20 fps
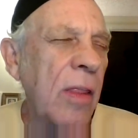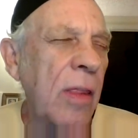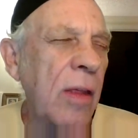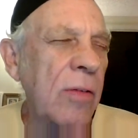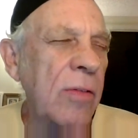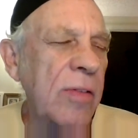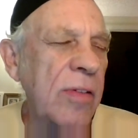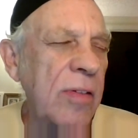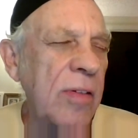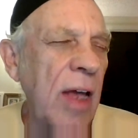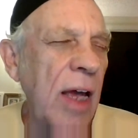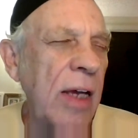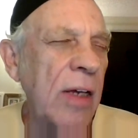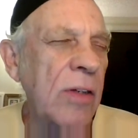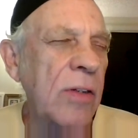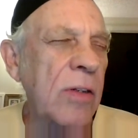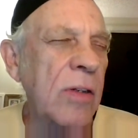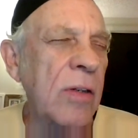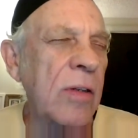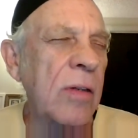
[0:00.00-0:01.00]
those
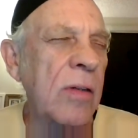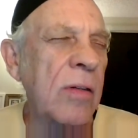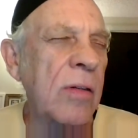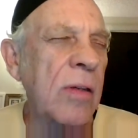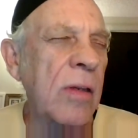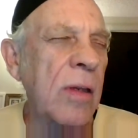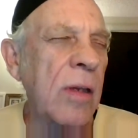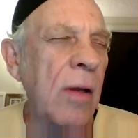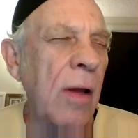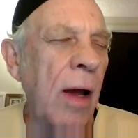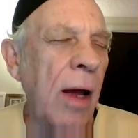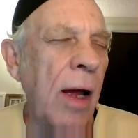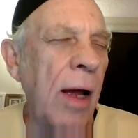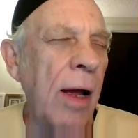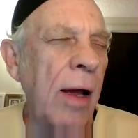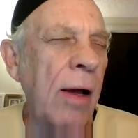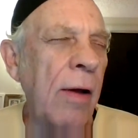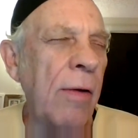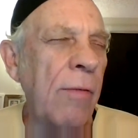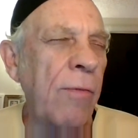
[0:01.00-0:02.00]
sanctions
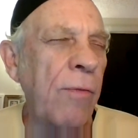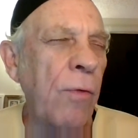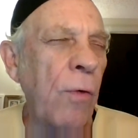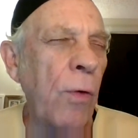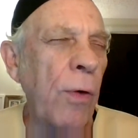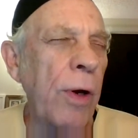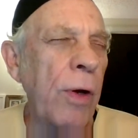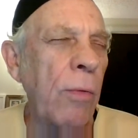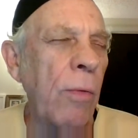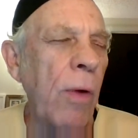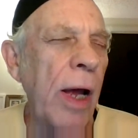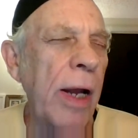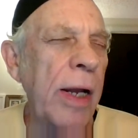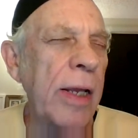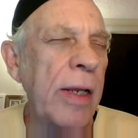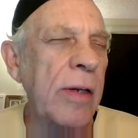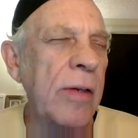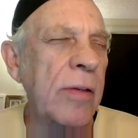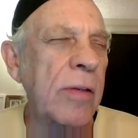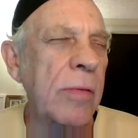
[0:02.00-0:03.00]
uh, for
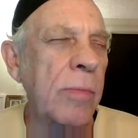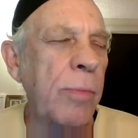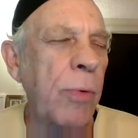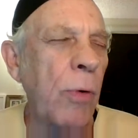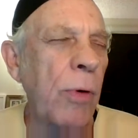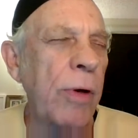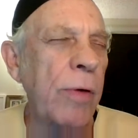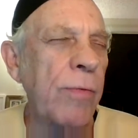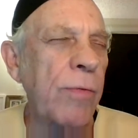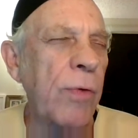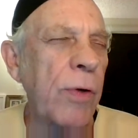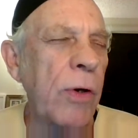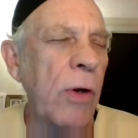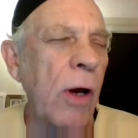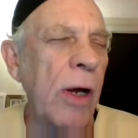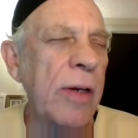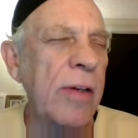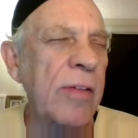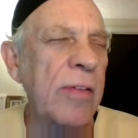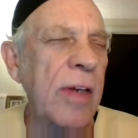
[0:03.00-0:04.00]
Iranian support for
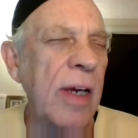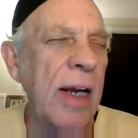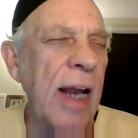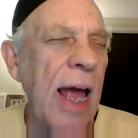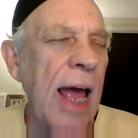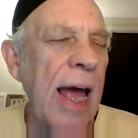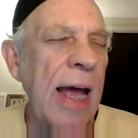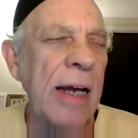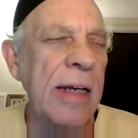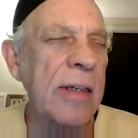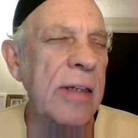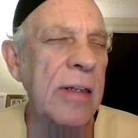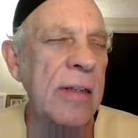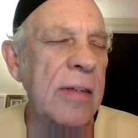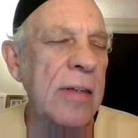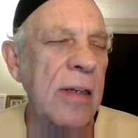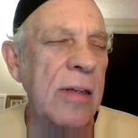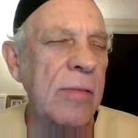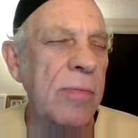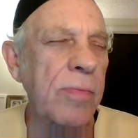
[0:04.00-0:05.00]
non-state
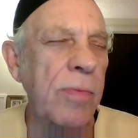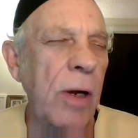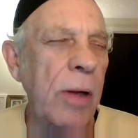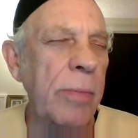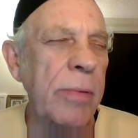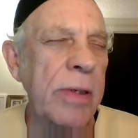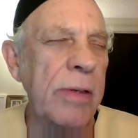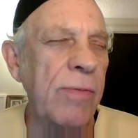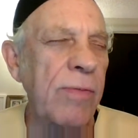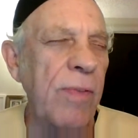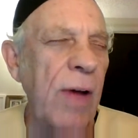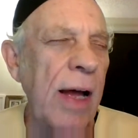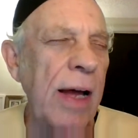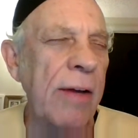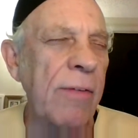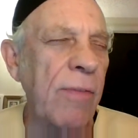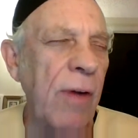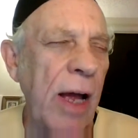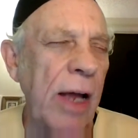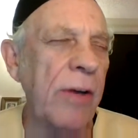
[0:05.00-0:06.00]
actors, there's probably
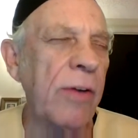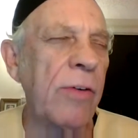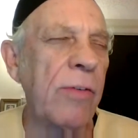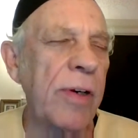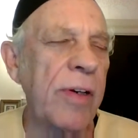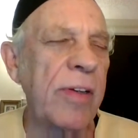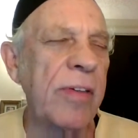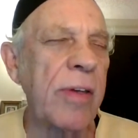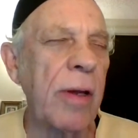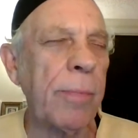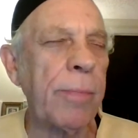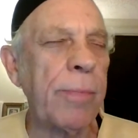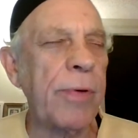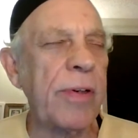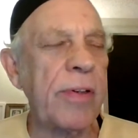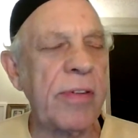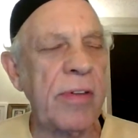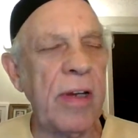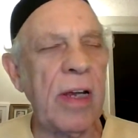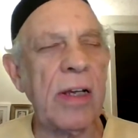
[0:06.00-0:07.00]
five hundred
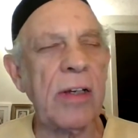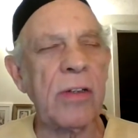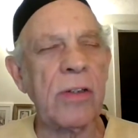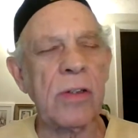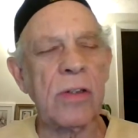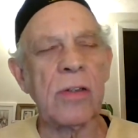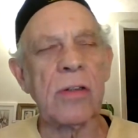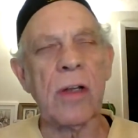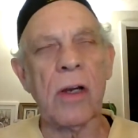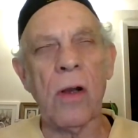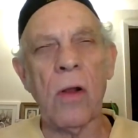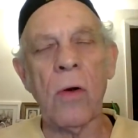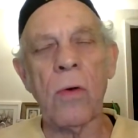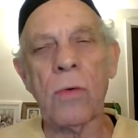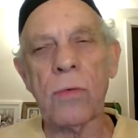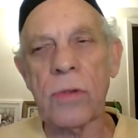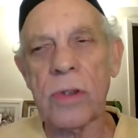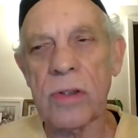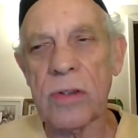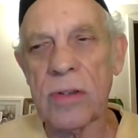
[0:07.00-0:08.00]
separate sanctions alone